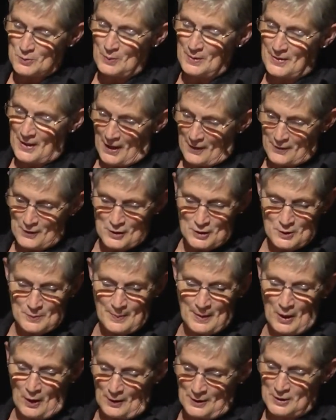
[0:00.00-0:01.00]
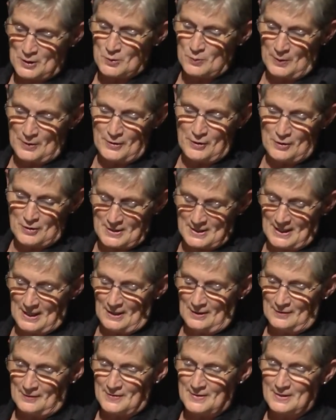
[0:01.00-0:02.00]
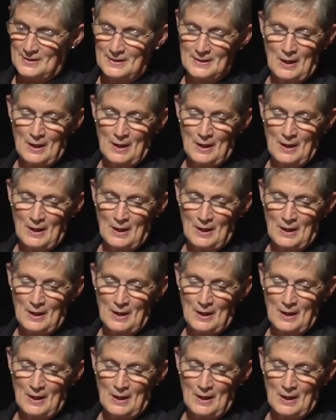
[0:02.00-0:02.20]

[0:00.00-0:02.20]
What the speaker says: with others, be honest with yourselves.